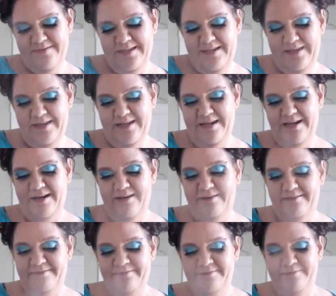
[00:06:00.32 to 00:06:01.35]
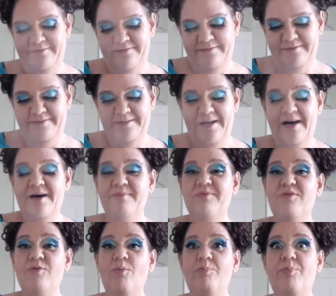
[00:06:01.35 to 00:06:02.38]
you know, I'm
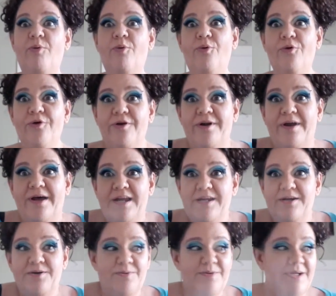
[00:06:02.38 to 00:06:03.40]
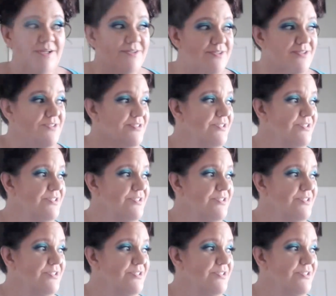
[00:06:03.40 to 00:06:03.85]
so bored. I didn't know what else to